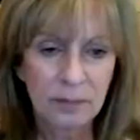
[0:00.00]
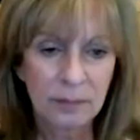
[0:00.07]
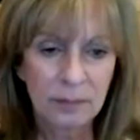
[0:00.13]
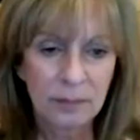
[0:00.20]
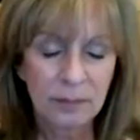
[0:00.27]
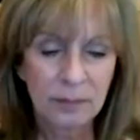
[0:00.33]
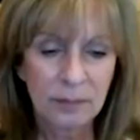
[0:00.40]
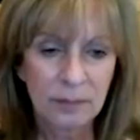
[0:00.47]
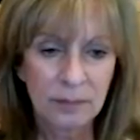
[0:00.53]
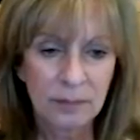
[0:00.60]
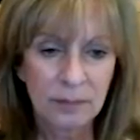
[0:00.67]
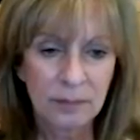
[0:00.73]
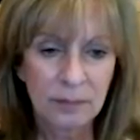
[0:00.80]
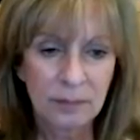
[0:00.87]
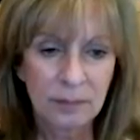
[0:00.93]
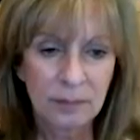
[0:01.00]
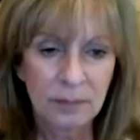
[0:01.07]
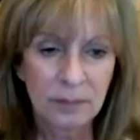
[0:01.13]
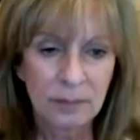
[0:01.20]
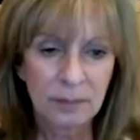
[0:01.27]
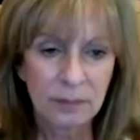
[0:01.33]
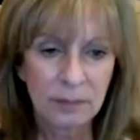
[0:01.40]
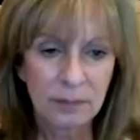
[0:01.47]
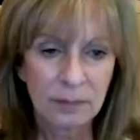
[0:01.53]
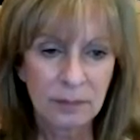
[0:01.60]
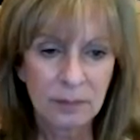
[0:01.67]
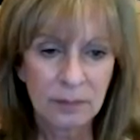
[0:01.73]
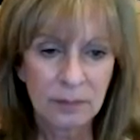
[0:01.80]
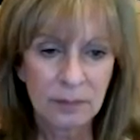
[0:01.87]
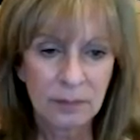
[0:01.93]

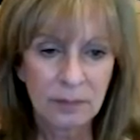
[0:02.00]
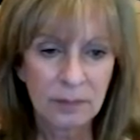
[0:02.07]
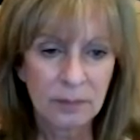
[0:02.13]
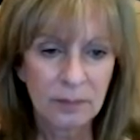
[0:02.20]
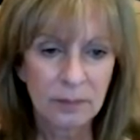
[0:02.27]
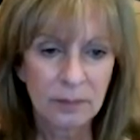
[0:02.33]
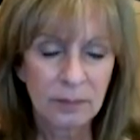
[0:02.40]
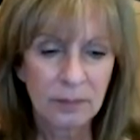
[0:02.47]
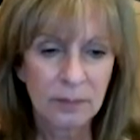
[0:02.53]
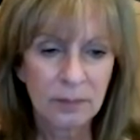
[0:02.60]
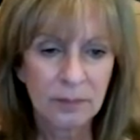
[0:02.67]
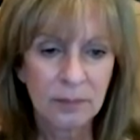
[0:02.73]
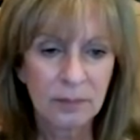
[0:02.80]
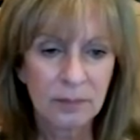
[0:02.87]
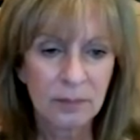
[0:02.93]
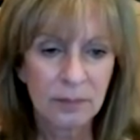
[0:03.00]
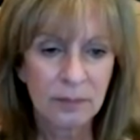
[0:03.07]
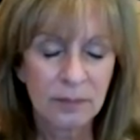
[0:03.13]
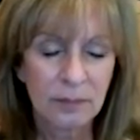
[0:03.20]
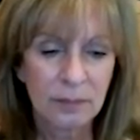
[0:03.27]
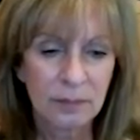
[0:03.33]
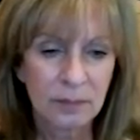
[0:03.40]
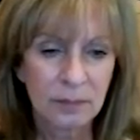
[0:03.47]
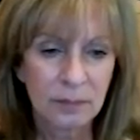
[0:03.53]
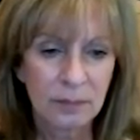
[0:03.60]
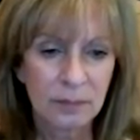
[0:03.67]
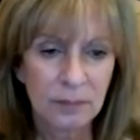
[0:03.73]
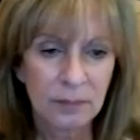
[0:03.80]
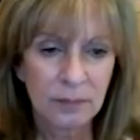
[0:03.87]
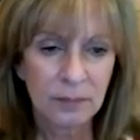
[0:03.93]

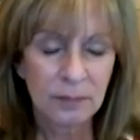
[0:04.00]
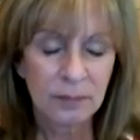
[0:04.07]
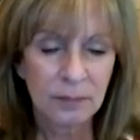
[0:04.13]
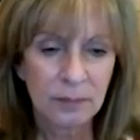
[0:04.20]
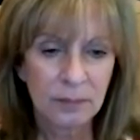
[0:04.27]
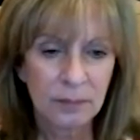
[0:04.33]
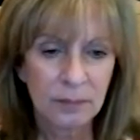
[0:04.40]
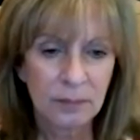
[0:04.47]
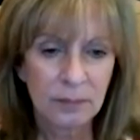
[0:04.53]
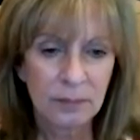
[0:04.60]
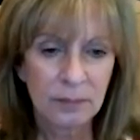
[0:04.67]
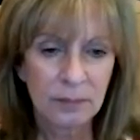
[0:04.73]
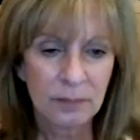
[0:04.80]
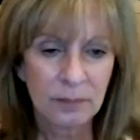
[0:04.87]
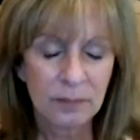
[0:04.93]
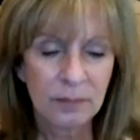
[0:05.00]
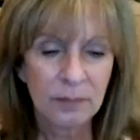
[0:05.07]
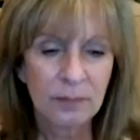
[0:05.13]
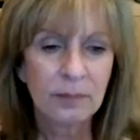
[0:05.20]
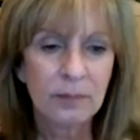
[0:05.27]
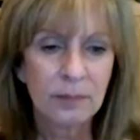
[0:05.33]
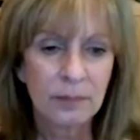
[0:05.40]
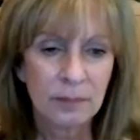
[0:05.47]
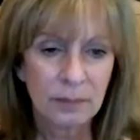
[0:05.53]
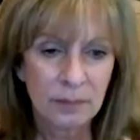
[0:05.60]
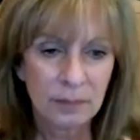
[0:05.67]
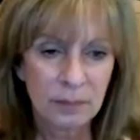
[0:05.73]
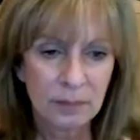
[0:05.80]
The person shown says nothing.